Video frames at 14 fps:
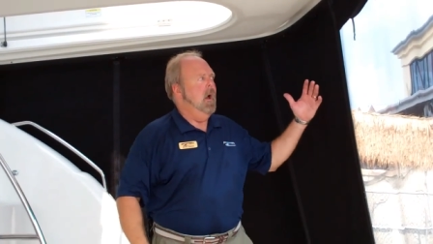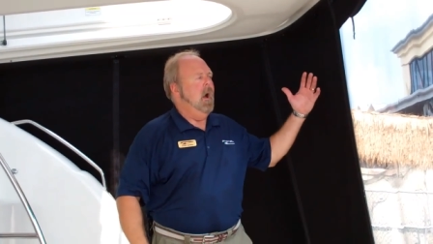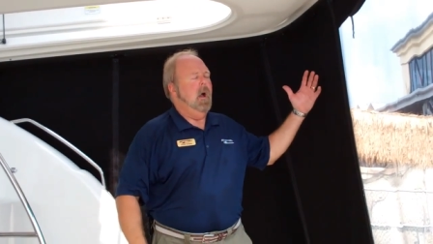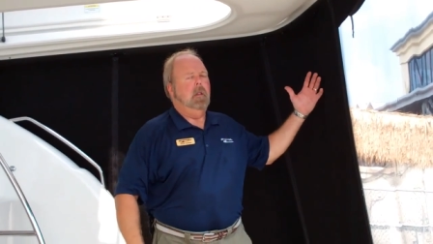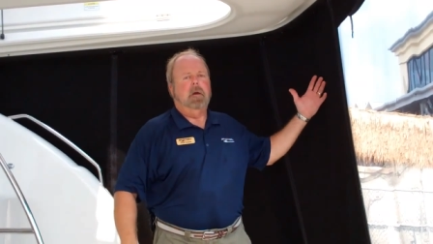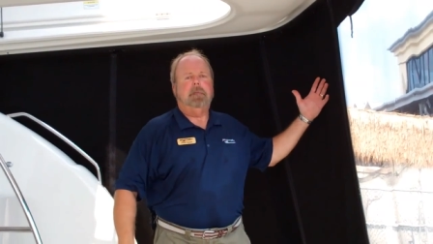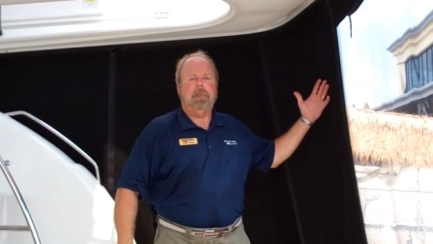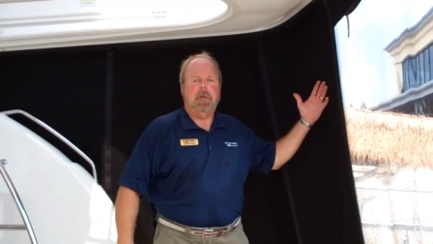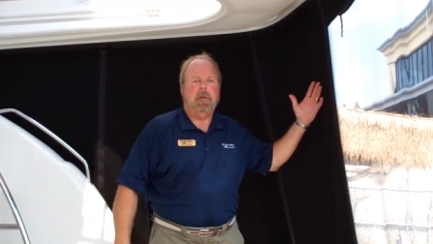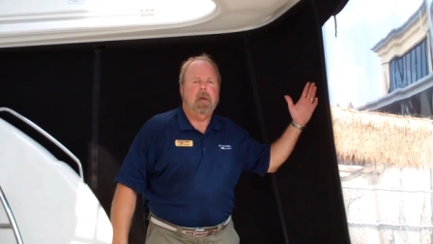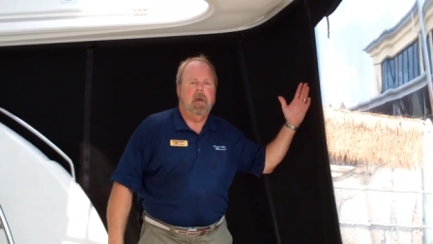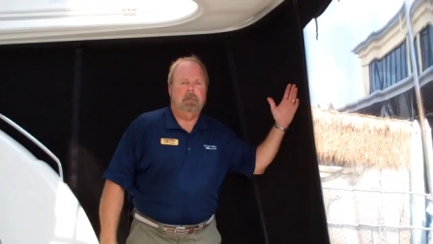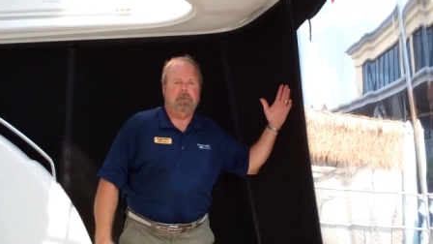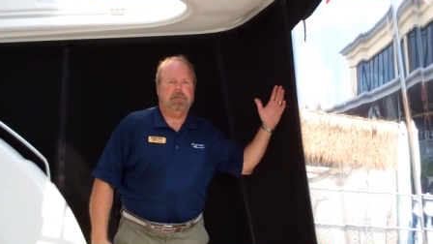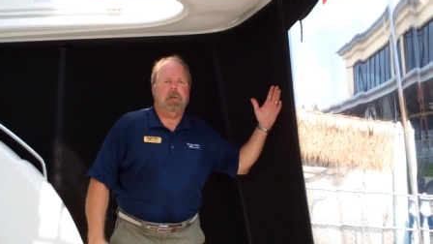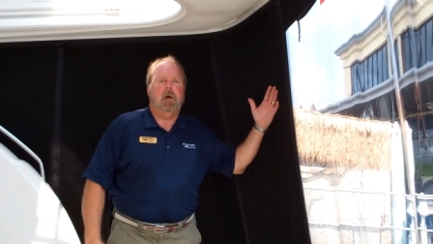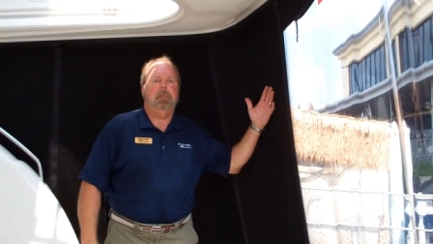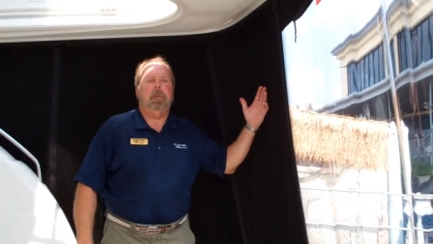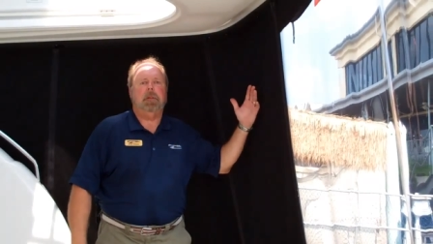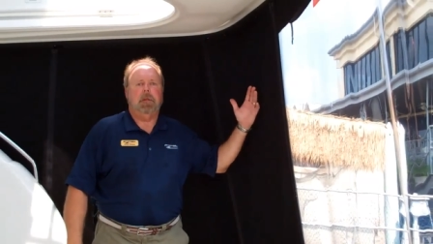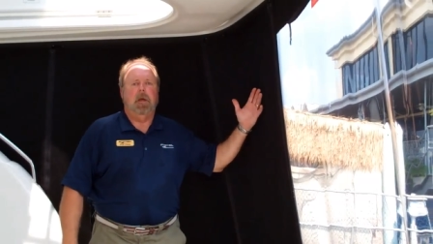I left the canvas
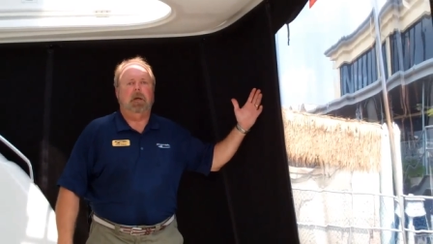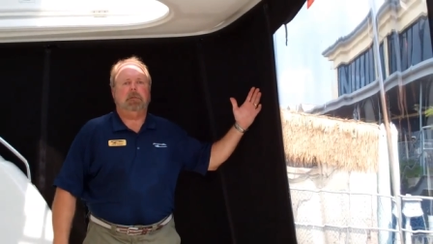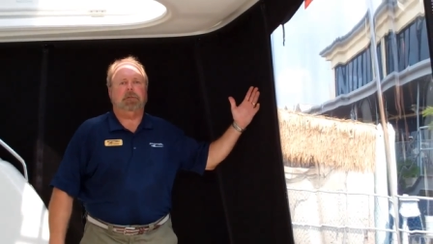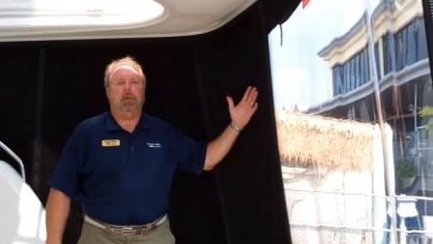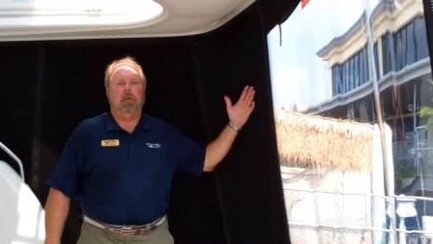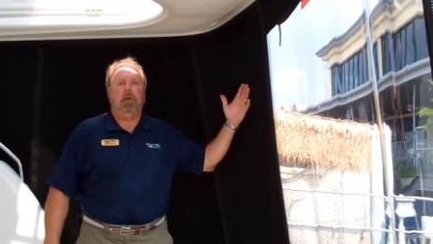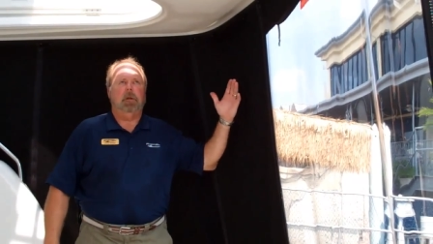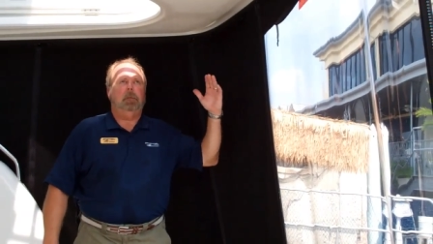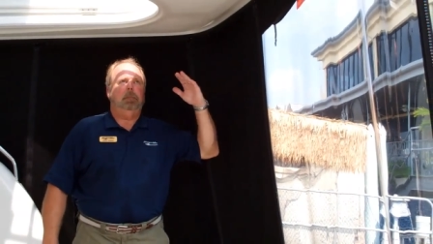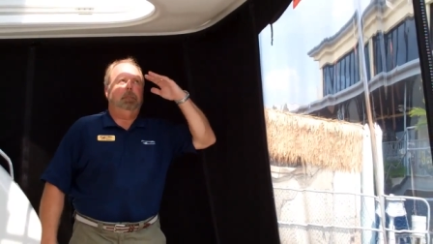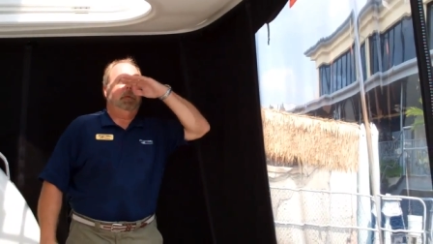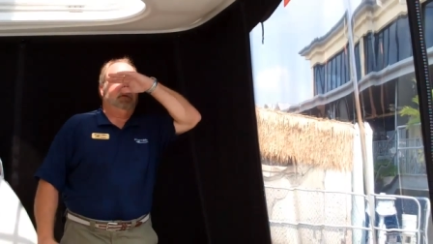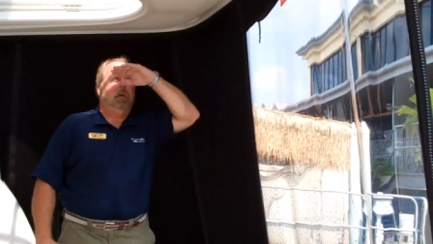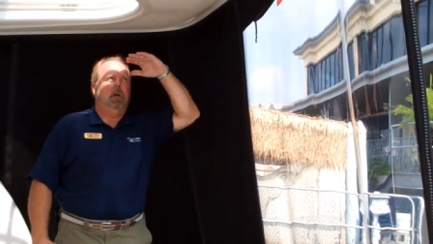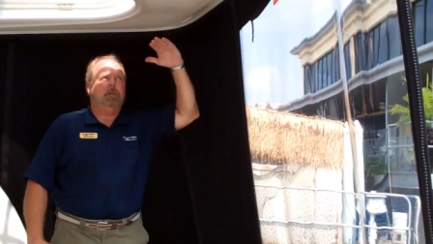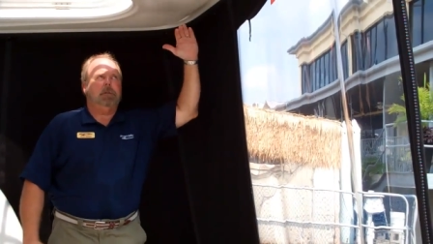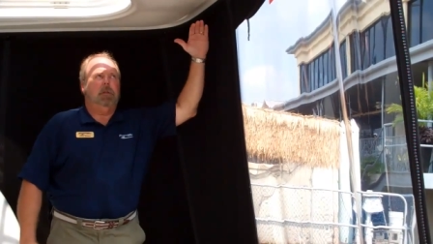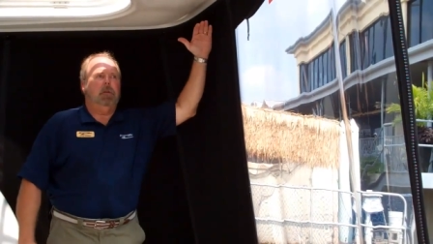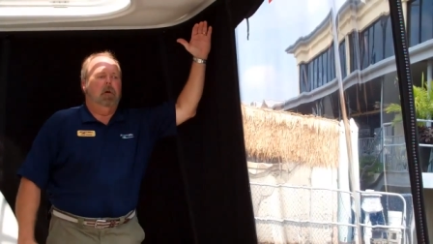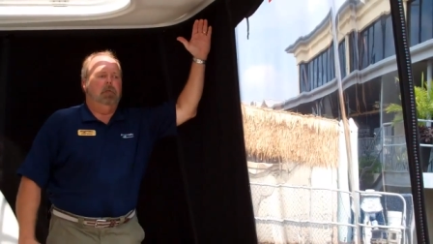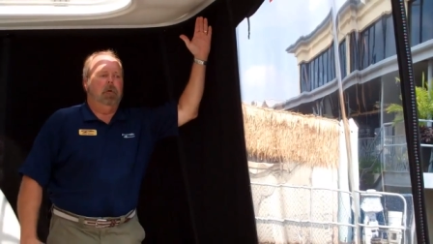up intentionally because
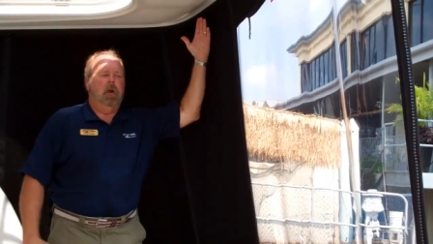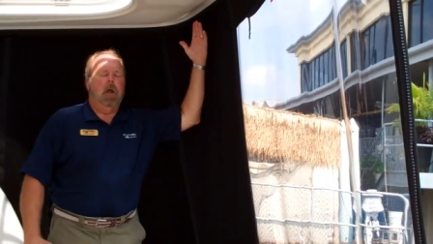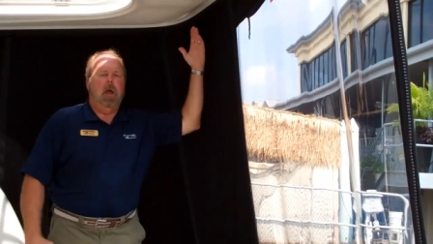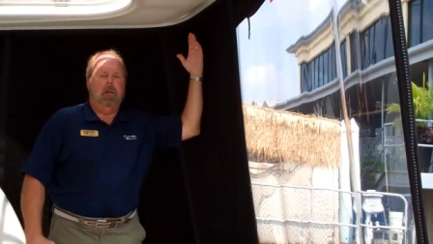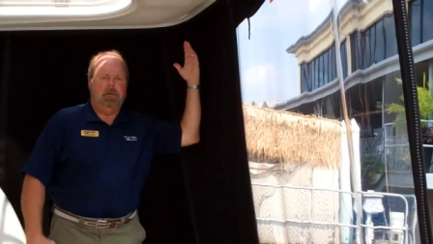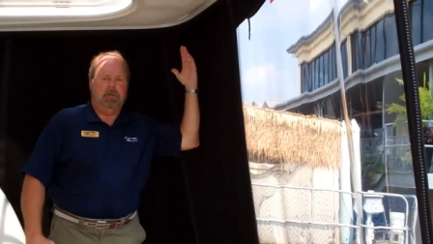of the overhang.